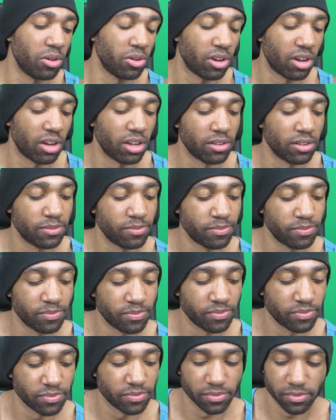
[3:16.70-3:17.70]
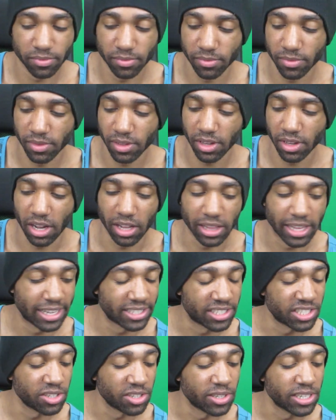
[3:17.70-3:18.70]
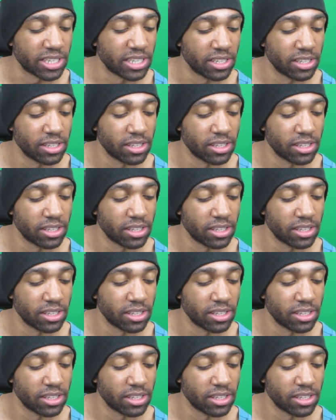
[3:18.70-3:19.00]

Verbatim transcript: on. I'll ask Siri.